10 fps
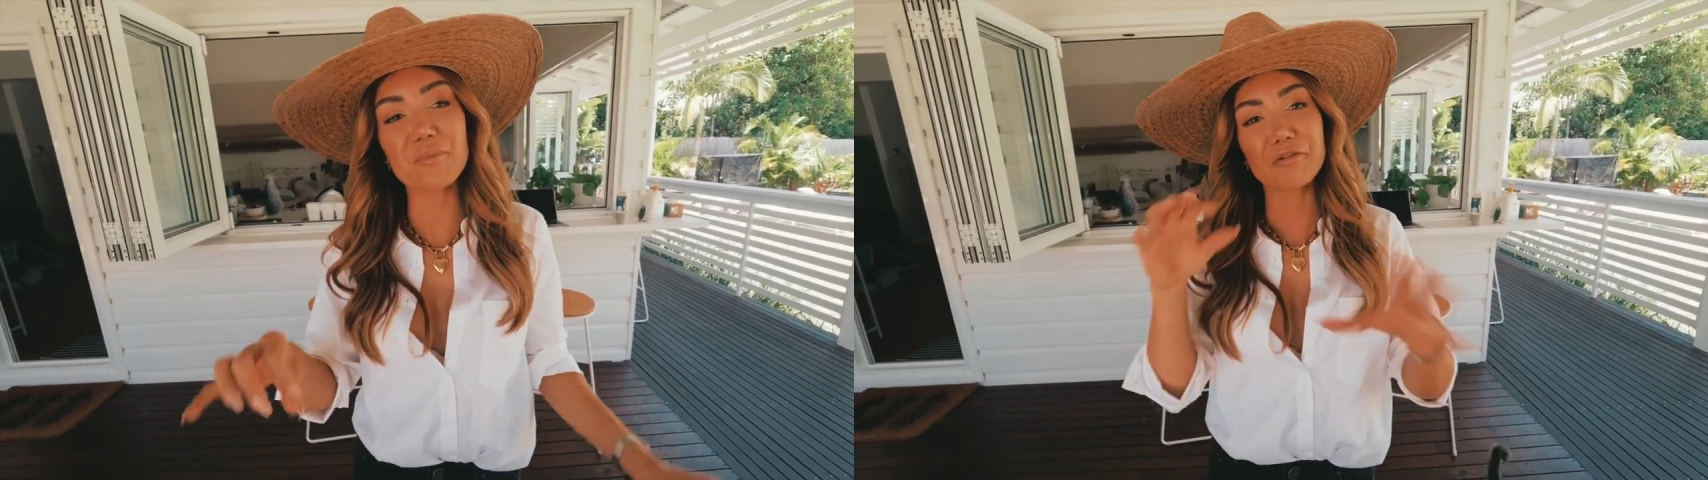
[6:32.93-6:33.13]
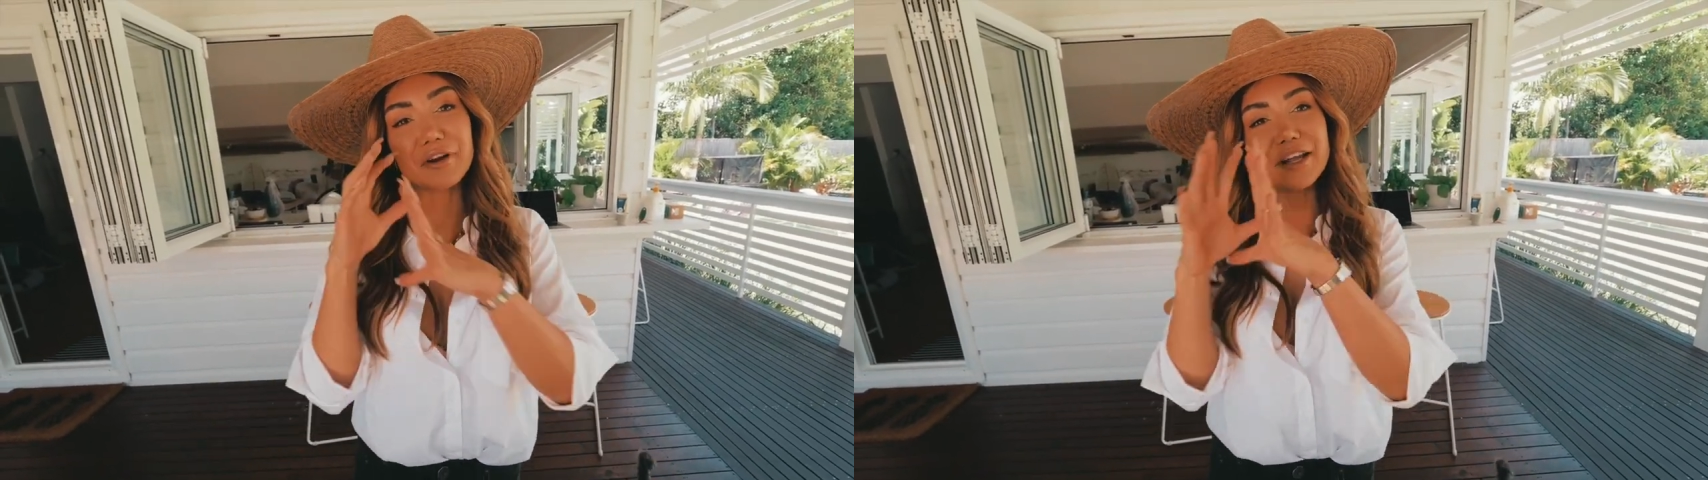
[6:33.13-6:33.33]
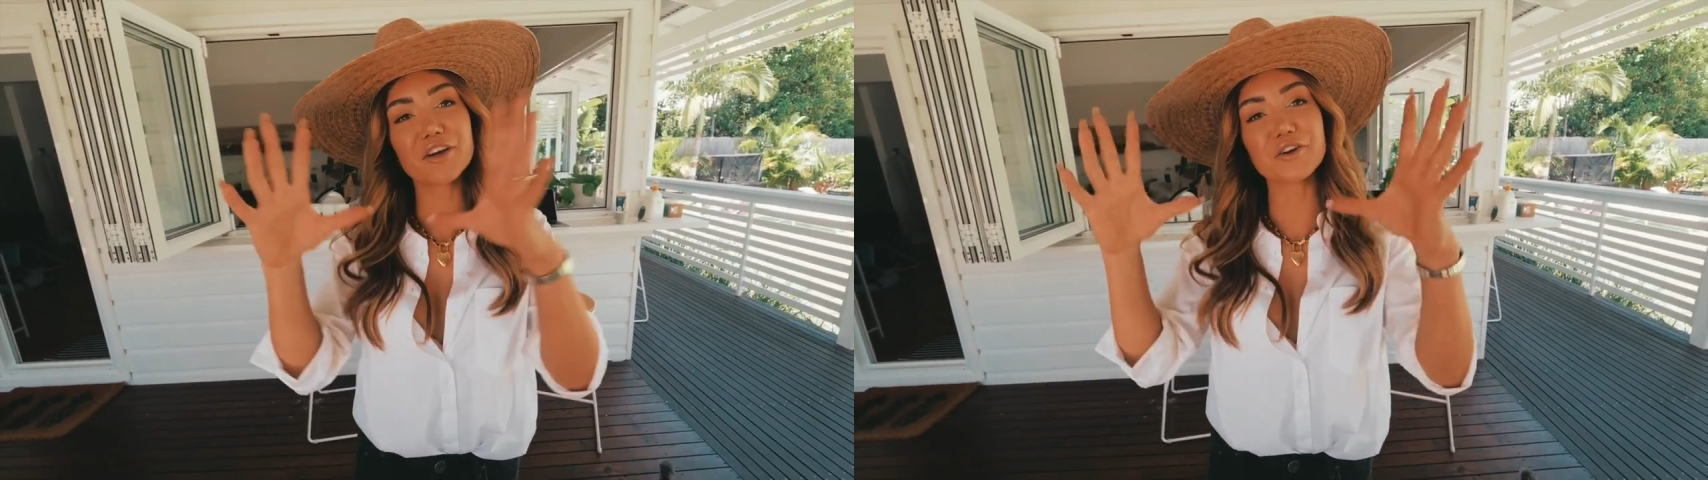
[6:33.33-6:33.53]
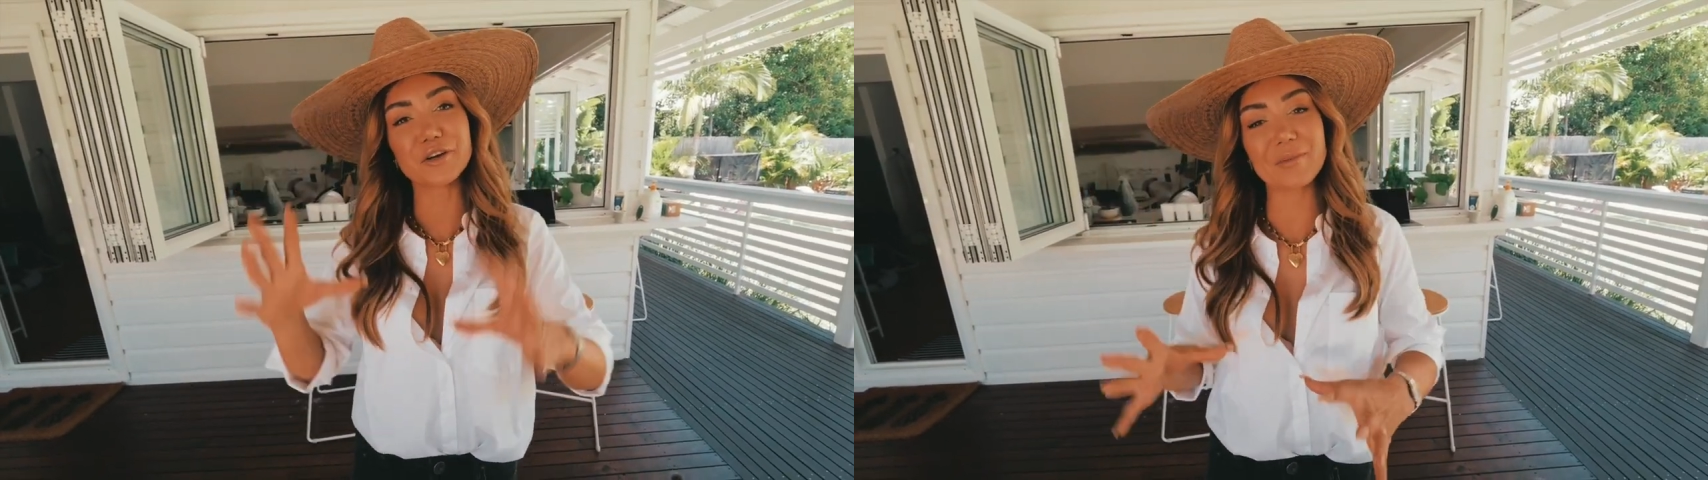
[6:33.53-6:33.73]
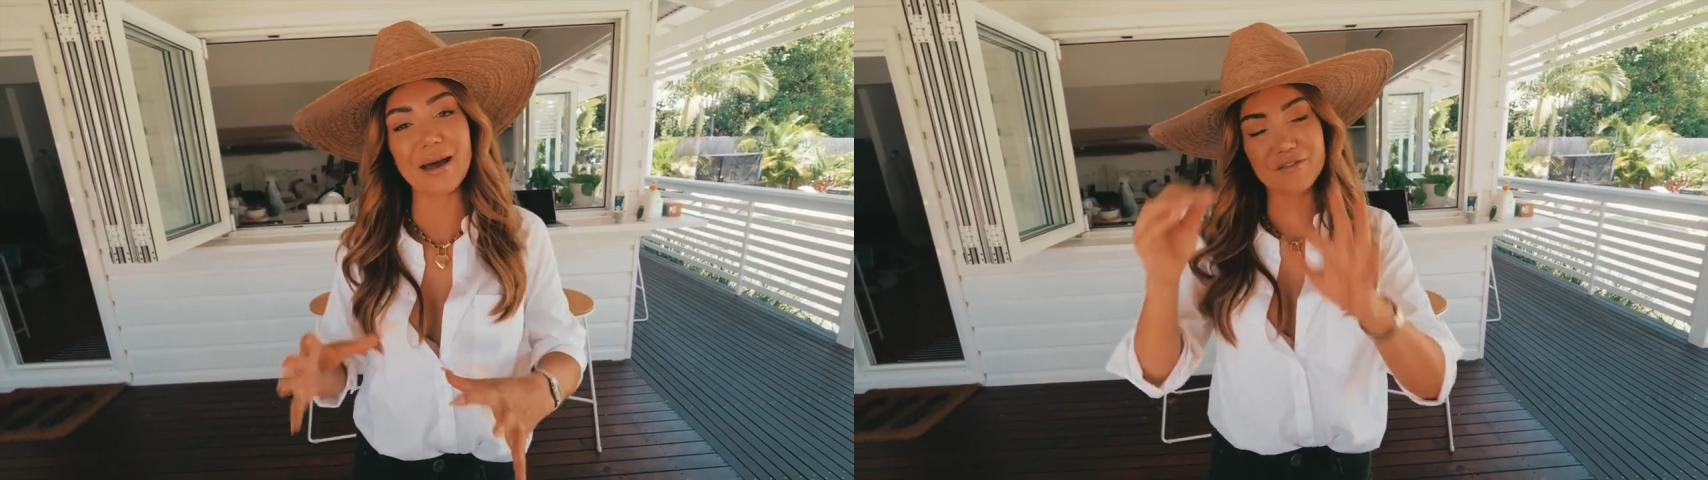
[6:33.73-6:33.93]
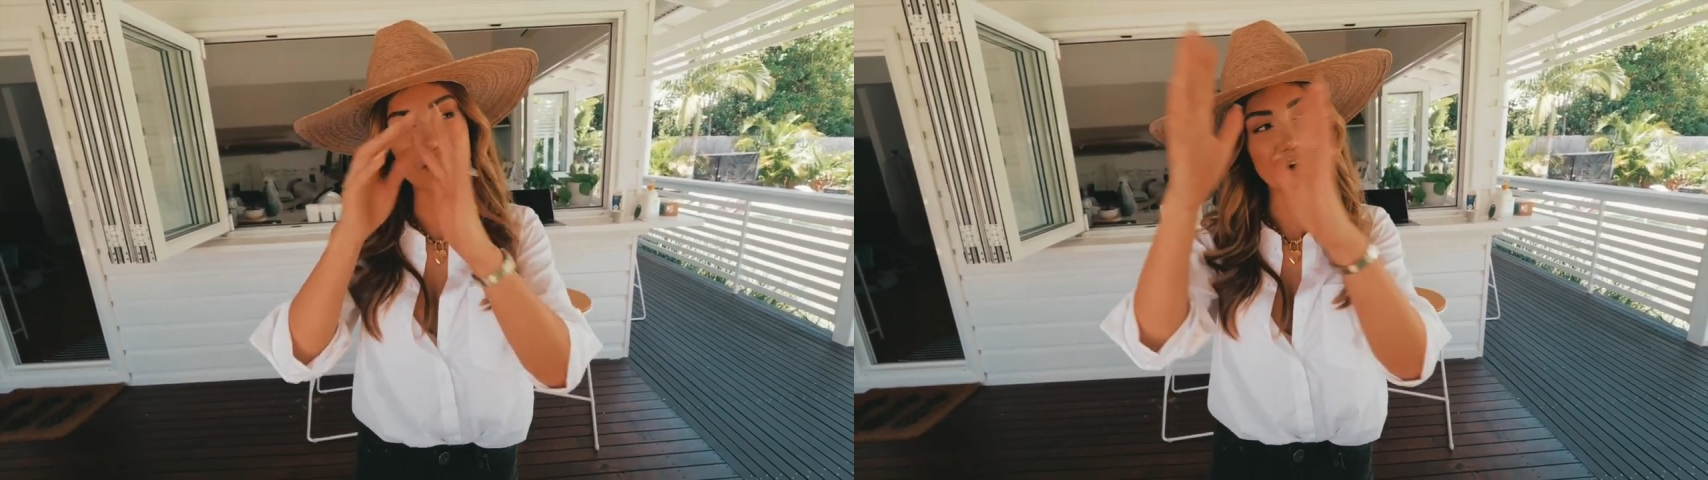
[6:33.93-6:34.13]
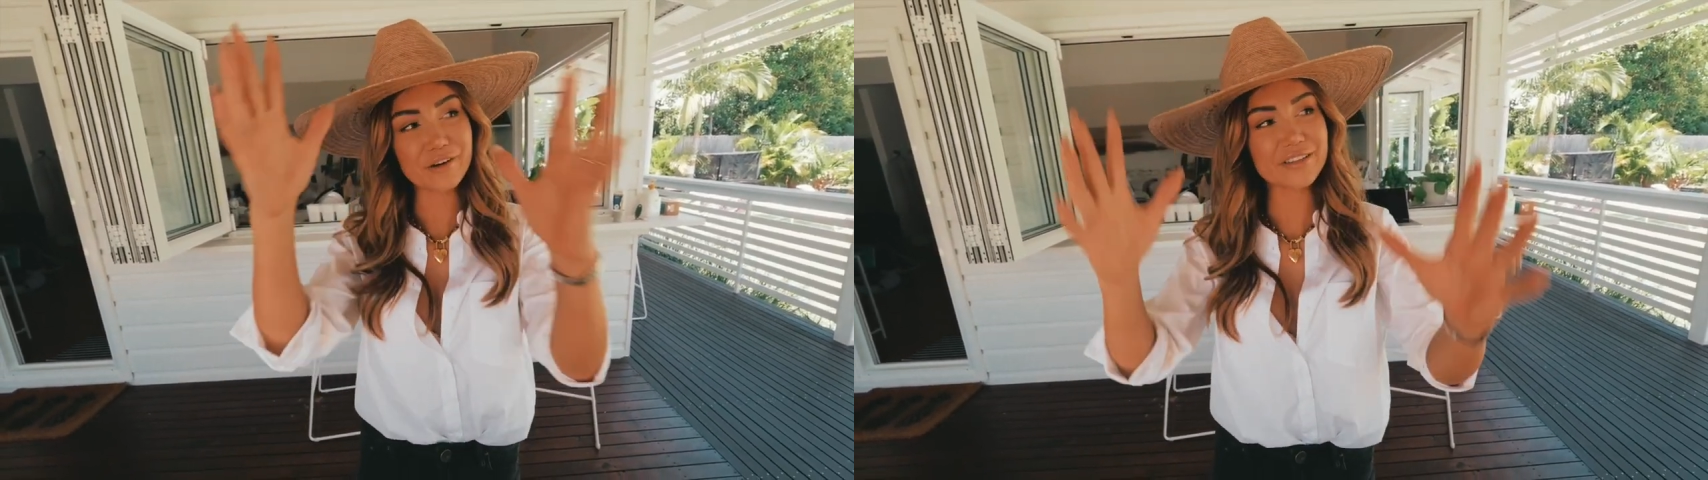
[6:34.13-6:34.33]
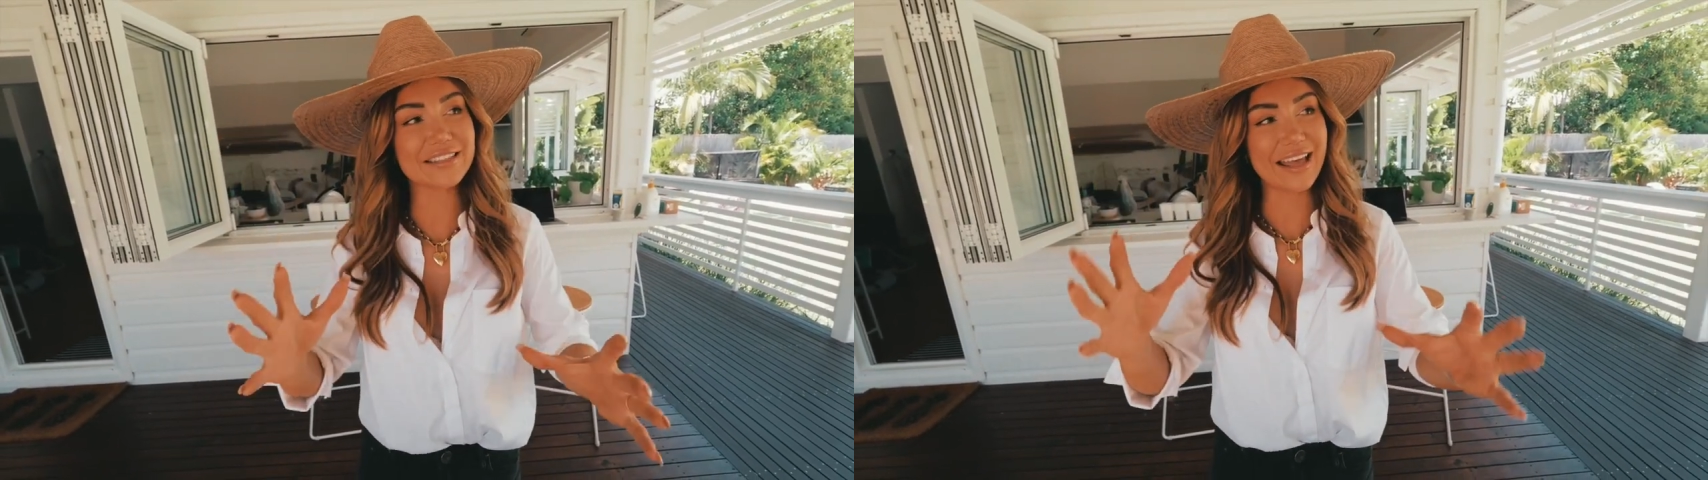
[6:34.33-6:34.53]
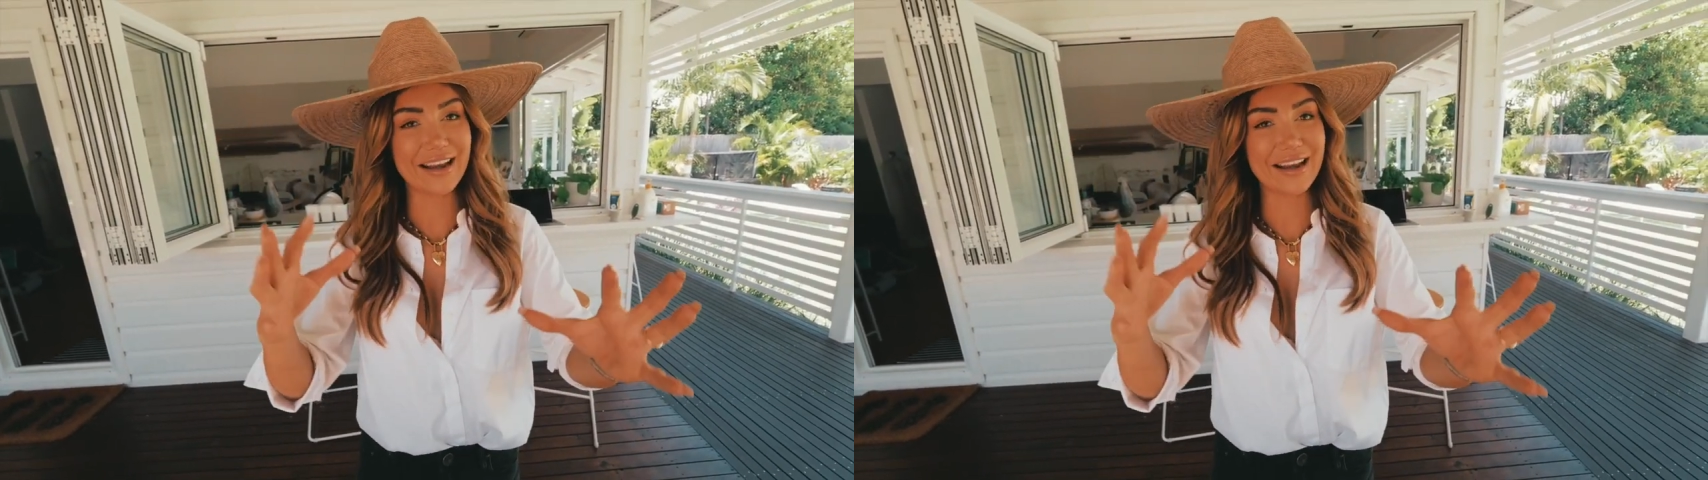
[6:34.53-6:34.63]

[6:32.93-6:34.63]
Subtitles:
pretty good amount of notes,